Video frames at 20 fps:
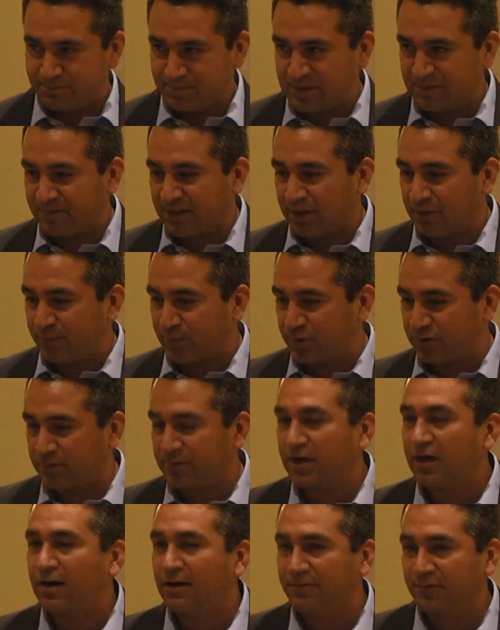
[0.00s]
Developer
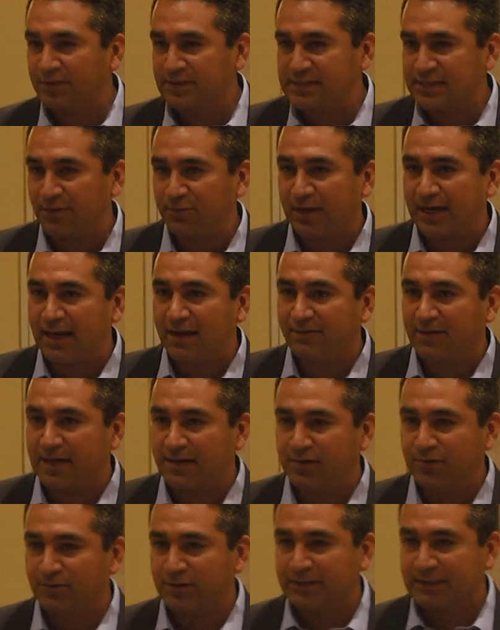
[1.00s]
Conference that we have
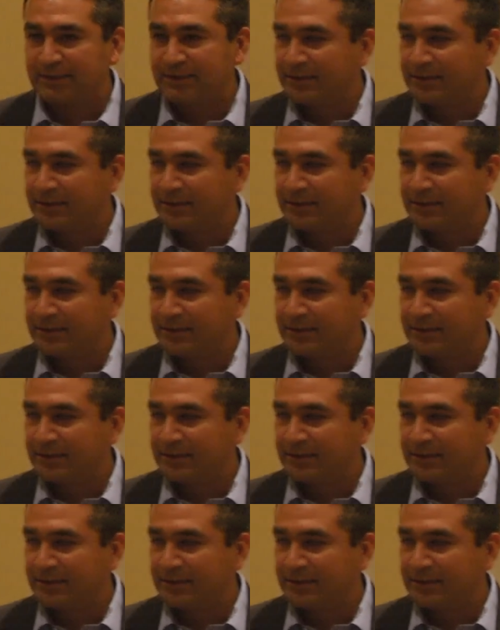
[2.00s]
annually?